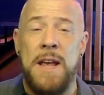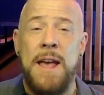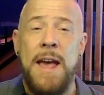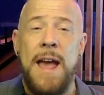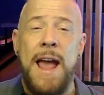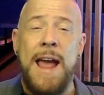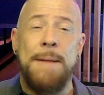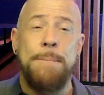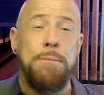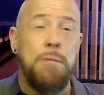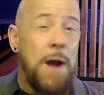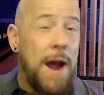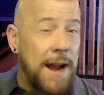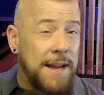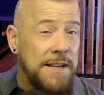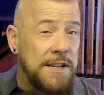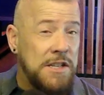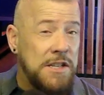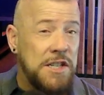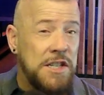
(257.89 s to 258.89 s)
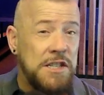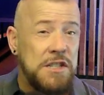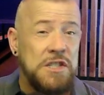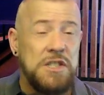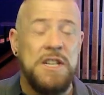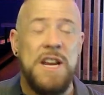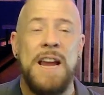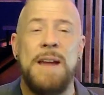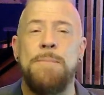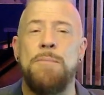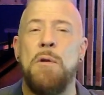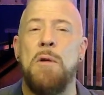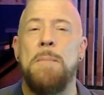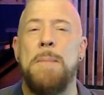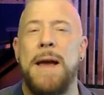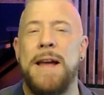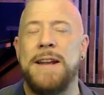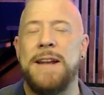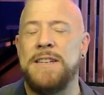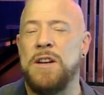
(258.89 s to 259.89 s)
and practices shape
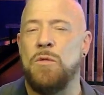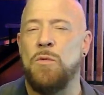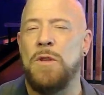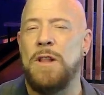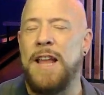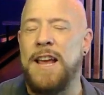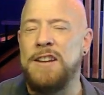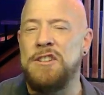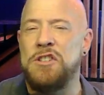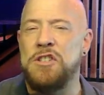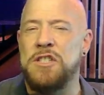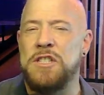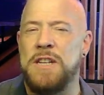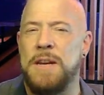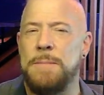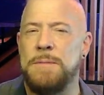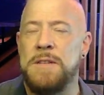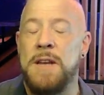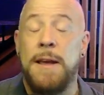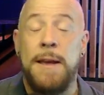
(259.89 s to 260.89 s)
romantic relationships,